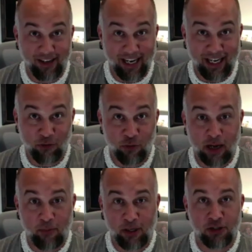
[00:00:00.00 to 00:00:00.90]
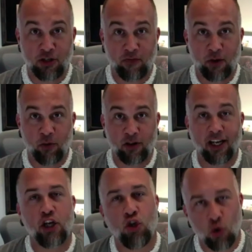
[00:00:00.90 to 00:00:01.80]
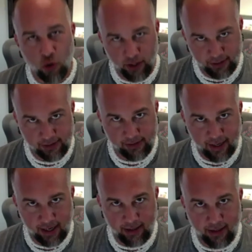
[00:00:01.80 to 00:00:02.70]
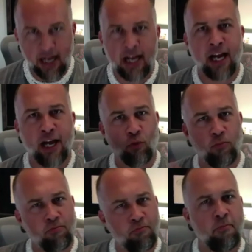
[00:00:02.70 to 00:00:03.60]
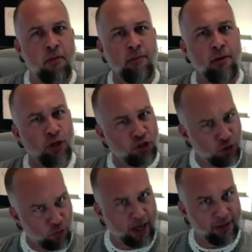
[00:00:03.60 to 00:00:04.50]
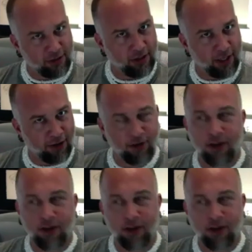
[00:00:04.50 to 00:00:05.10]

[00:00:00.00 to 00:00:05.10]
And when I pitched it, they weren't like, you're insane, and maybe we should wait till later,